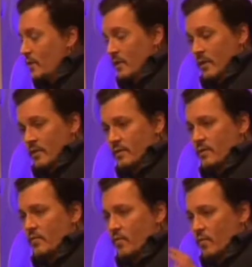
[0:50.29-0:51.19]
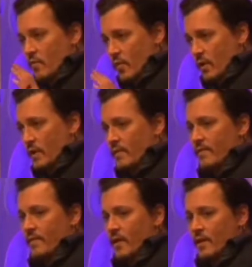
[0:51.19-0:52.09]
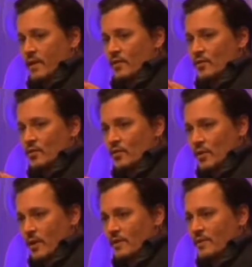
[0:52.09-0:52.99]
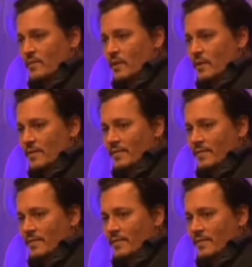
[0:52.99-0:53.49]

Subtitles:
but there is some really funny shit to be